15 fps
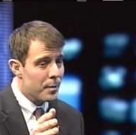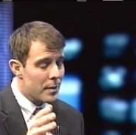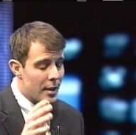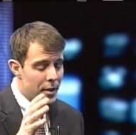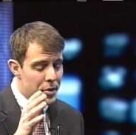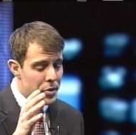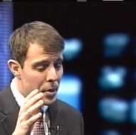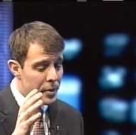
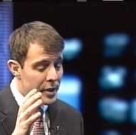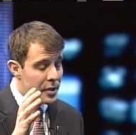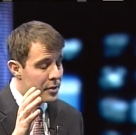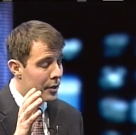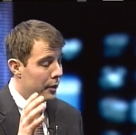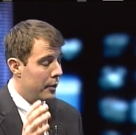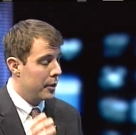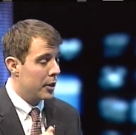So
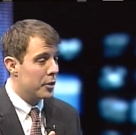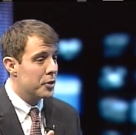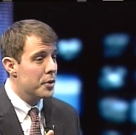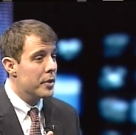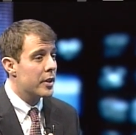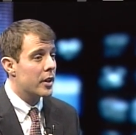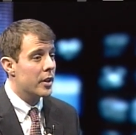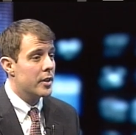they'll do
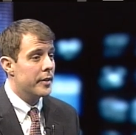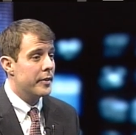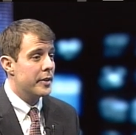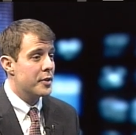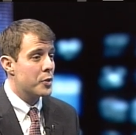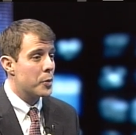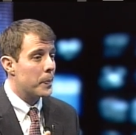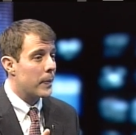their
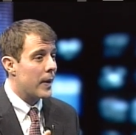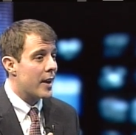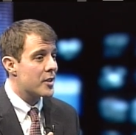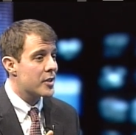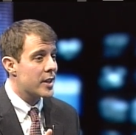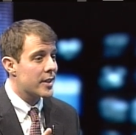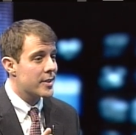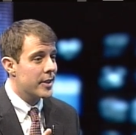individual
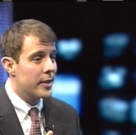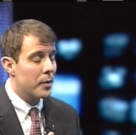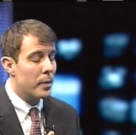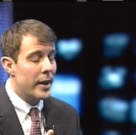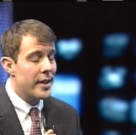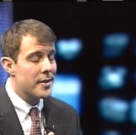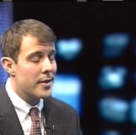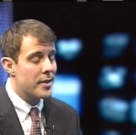project in a
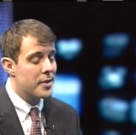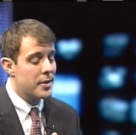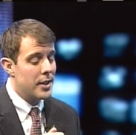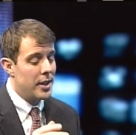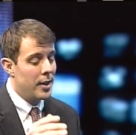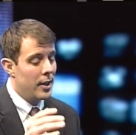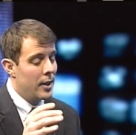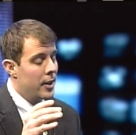way such
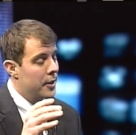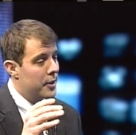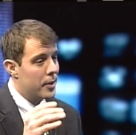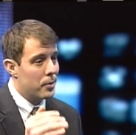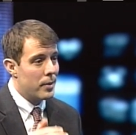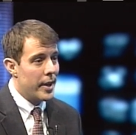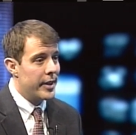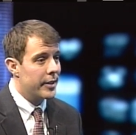that they're
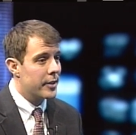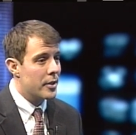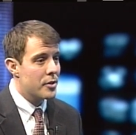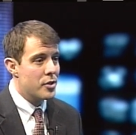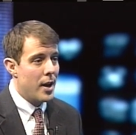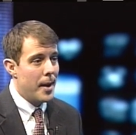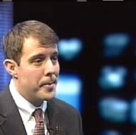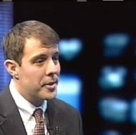writing their
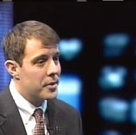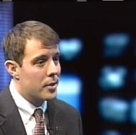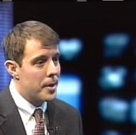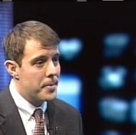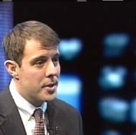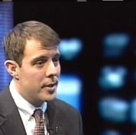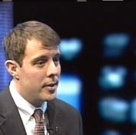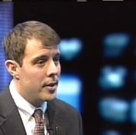job
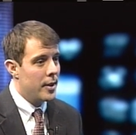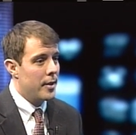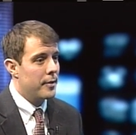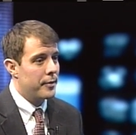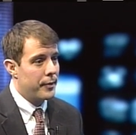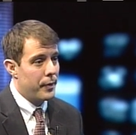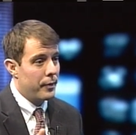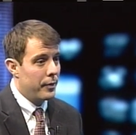description.
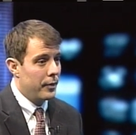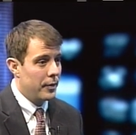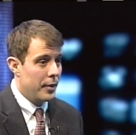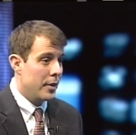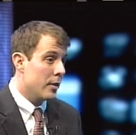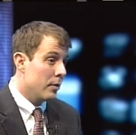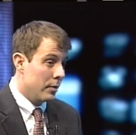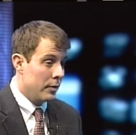
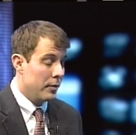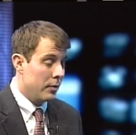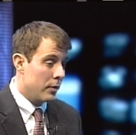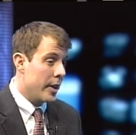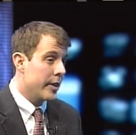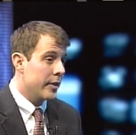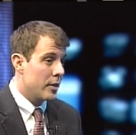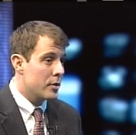They're
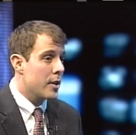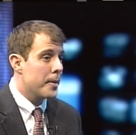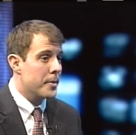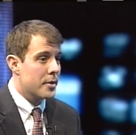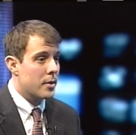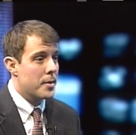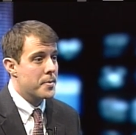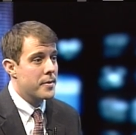writing their job
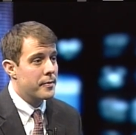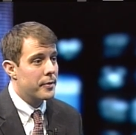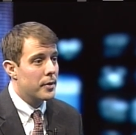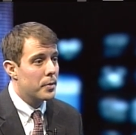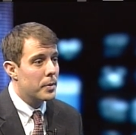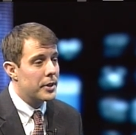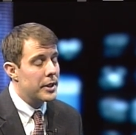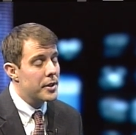description for
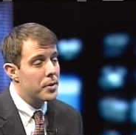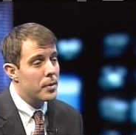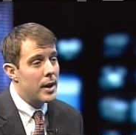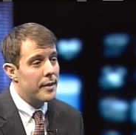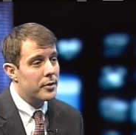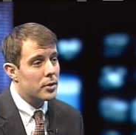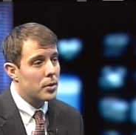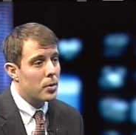what they do
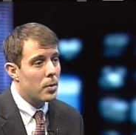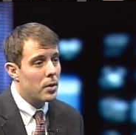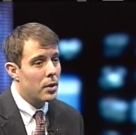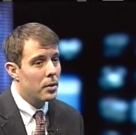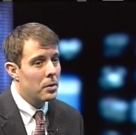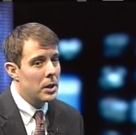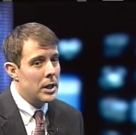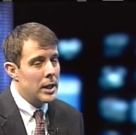after
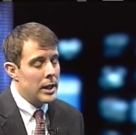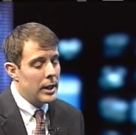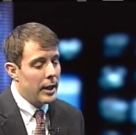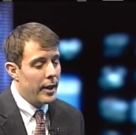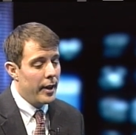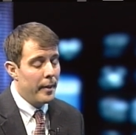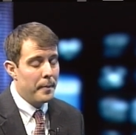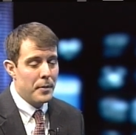Coro.
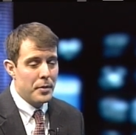Mm-hmm.